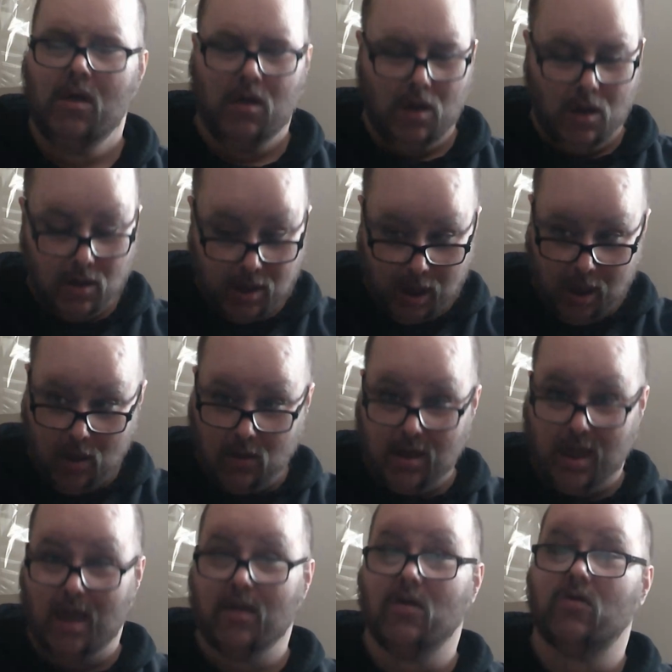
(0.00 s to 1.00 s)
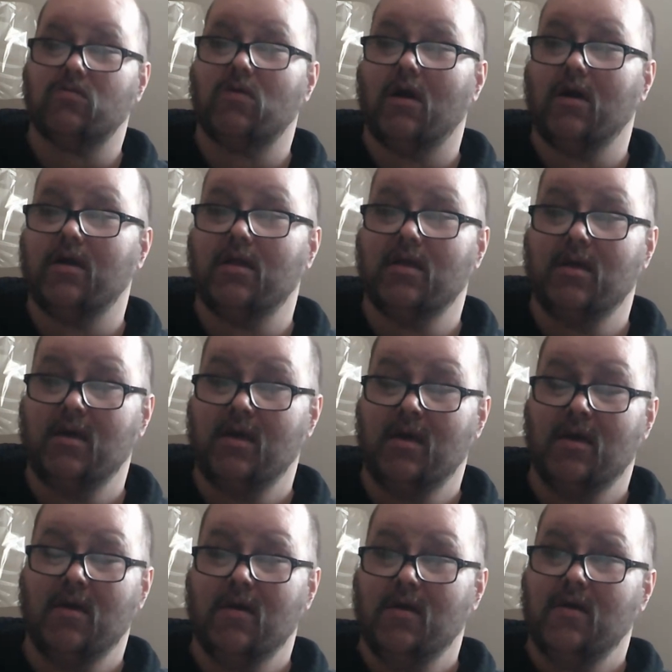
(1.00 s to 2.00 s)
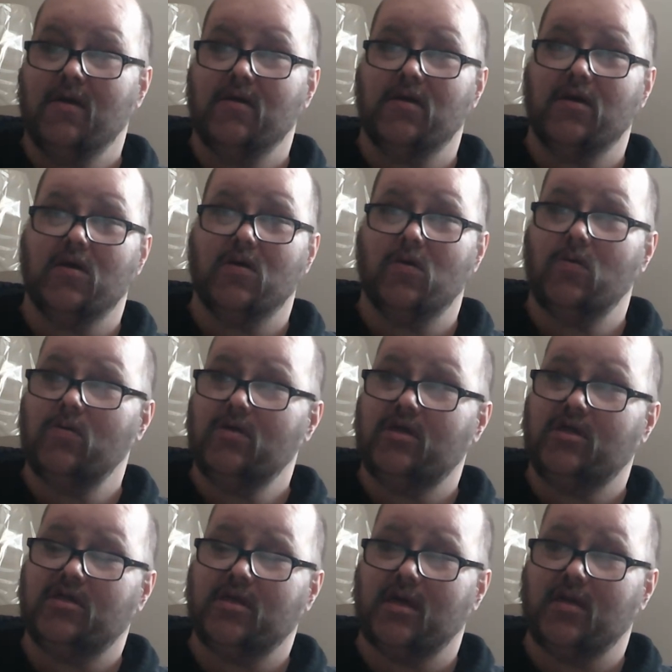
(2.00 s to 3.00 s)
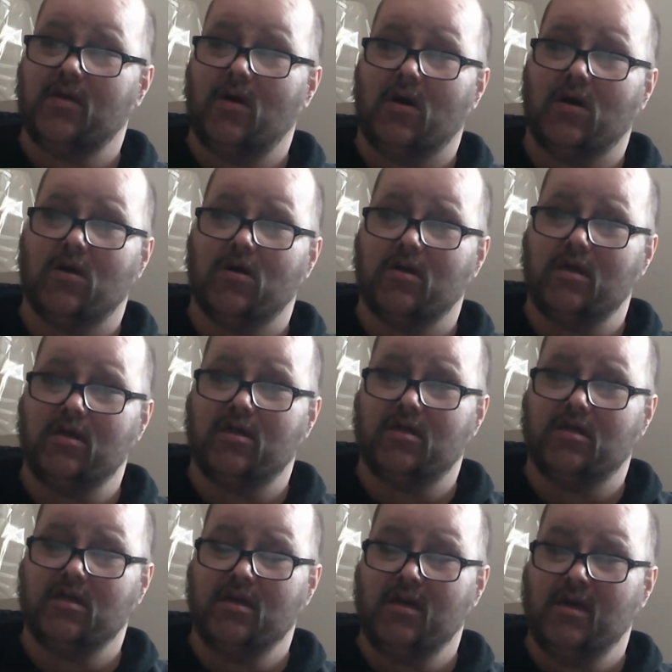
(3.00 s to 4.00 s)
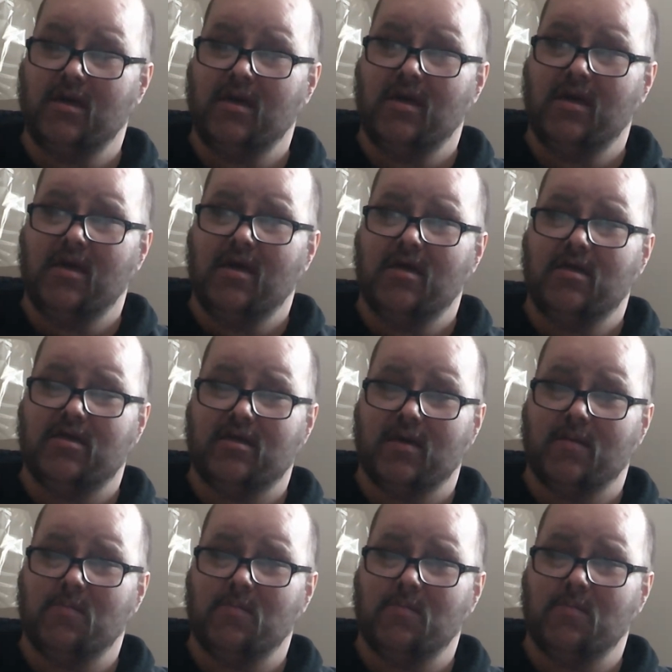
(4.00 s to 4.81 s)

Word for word: Okay, okay, you're right you, Sin Hardys, Sin